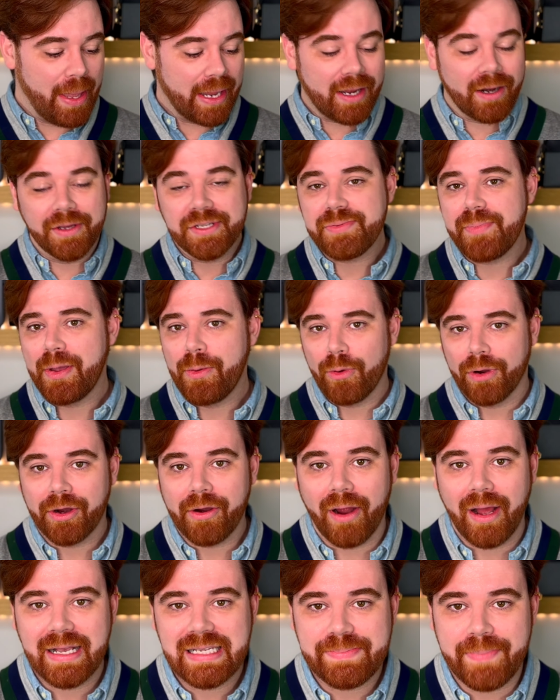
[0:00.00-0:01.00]
It can also be worn
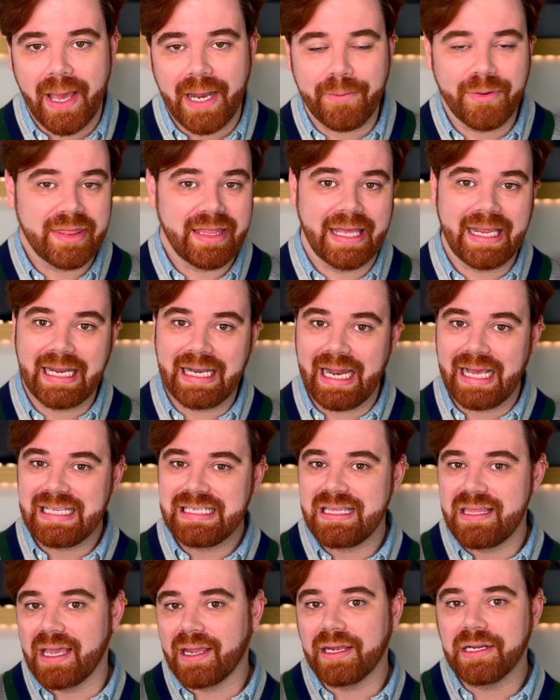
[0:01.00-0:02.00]
crossbody with like a nice
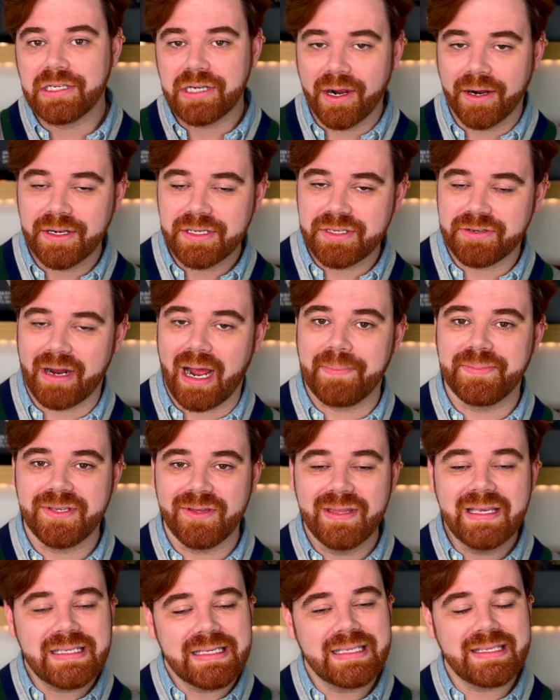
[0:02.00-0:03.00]
thick guitar strap. So
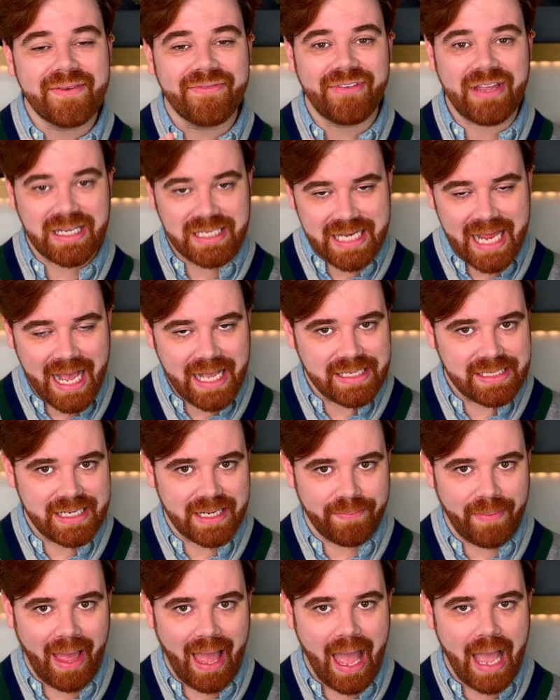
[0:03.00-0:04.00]
this is a
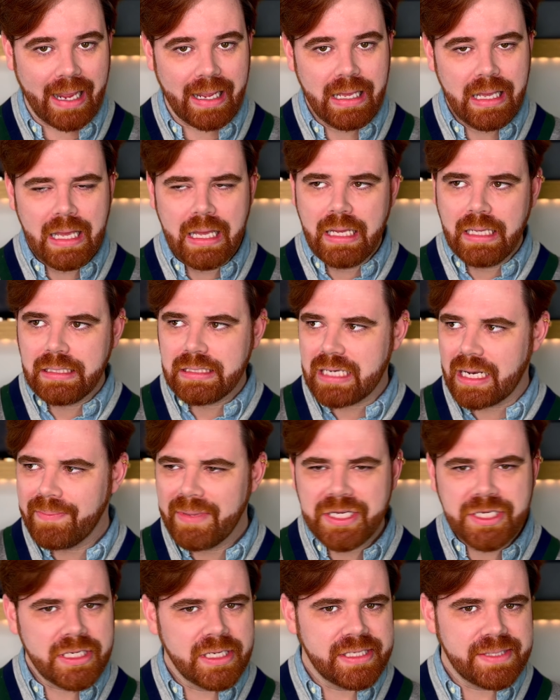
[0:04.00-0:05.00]
fantastic bag. Did I
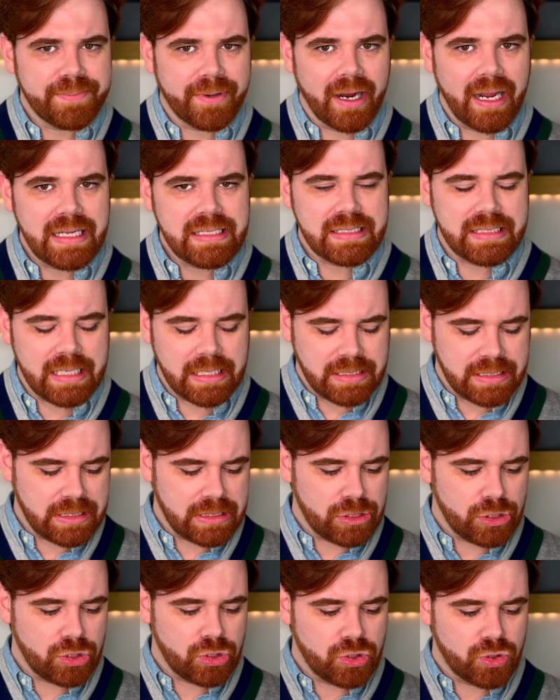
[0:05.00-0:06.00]
mention its price?
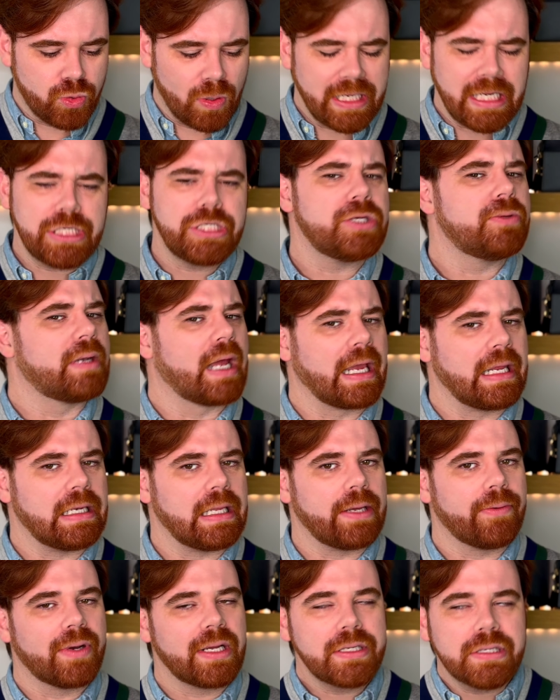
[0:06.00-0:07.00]
It's twenty-two
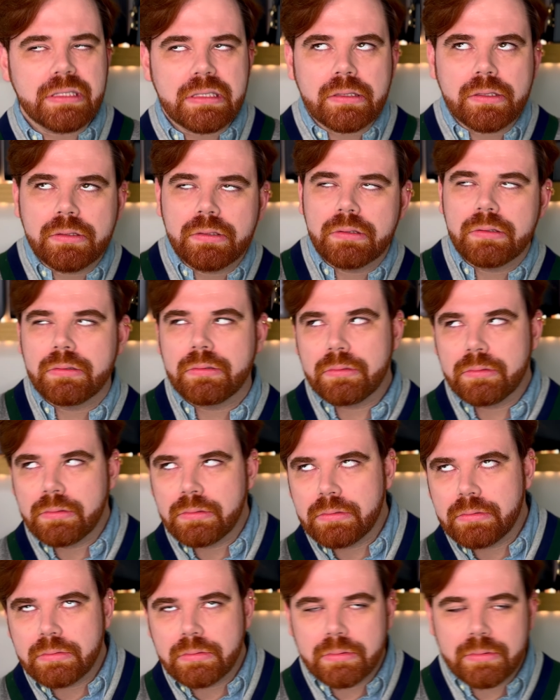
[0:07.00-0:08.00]
ninety, which
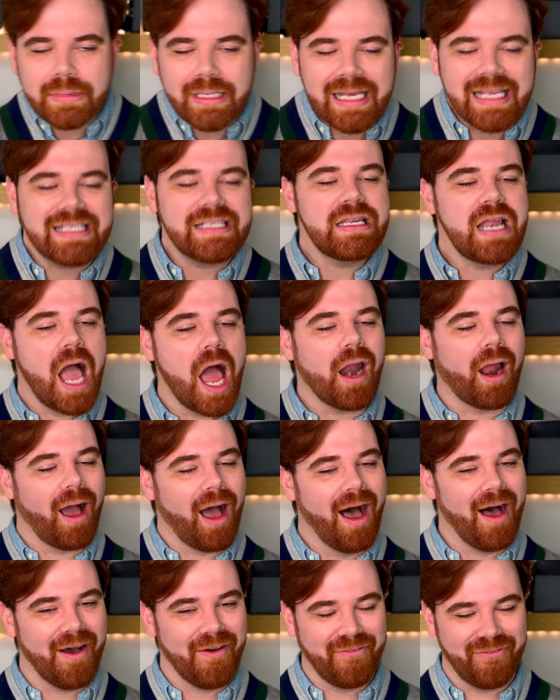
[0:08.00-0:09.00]
is
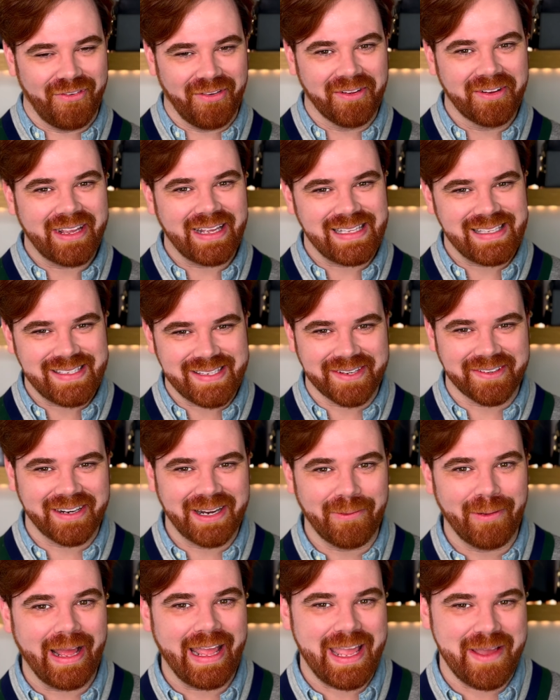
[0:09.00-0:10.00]
not awful
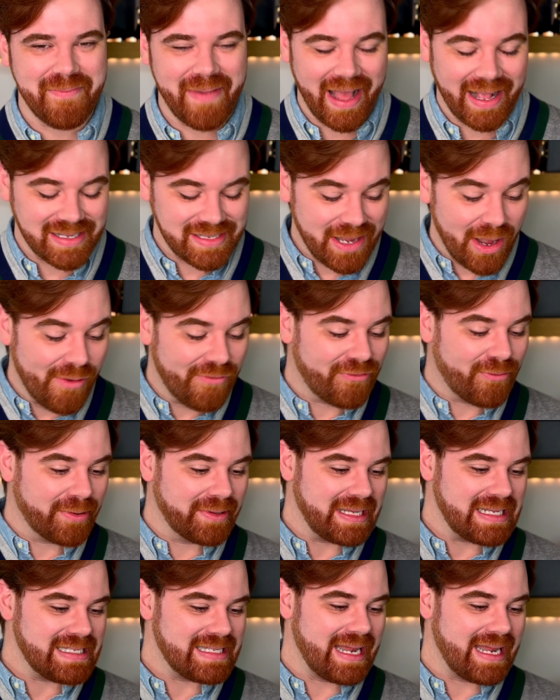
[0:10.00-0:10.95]
considering what handbags go for these